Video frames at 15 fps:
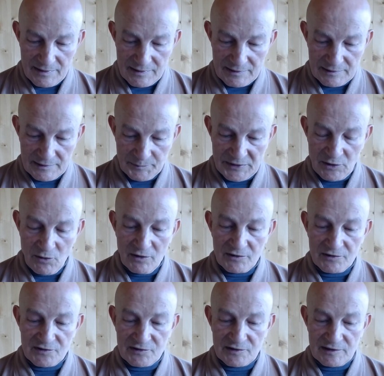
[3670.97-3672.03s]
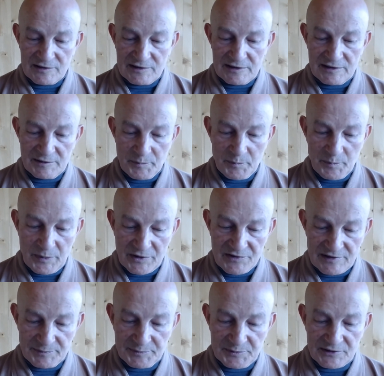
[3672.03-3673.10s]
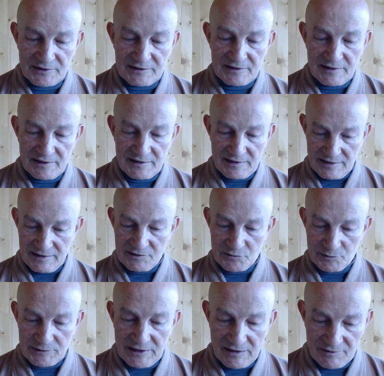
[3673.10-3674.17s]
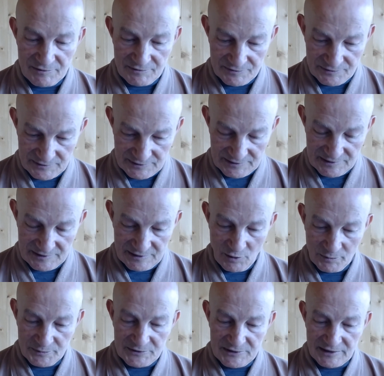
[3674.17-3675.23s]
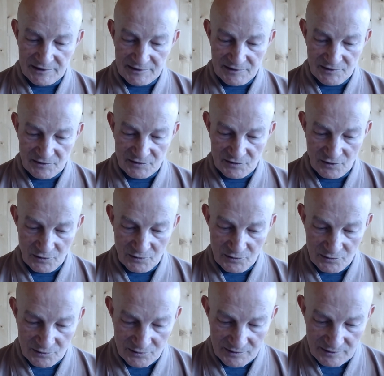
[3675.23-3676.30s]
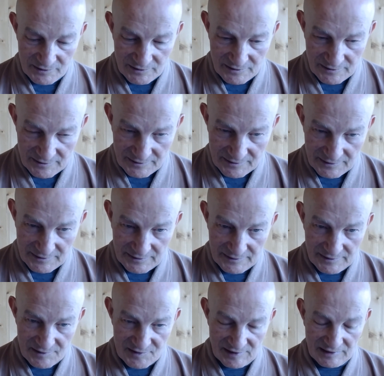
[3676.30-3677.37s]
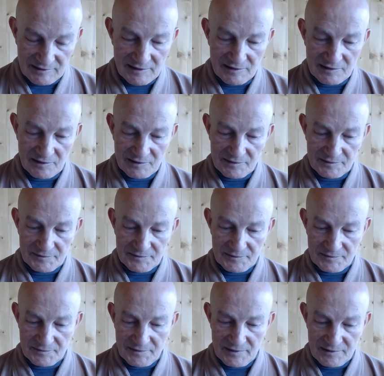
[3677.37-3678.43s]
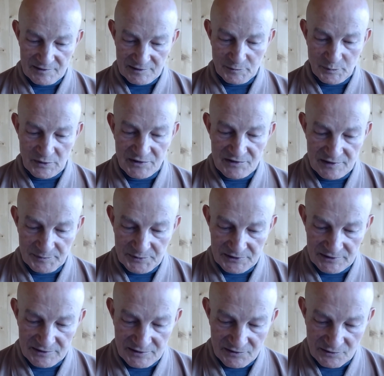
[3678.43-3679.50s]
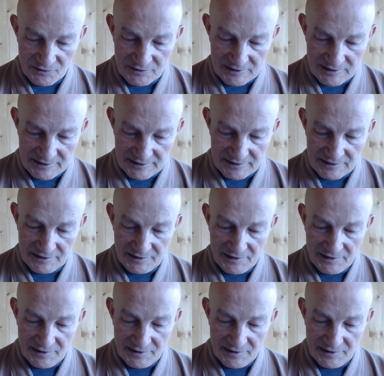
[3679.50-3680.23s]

because the perception, as we have, the object is so subtle that perception is not clear,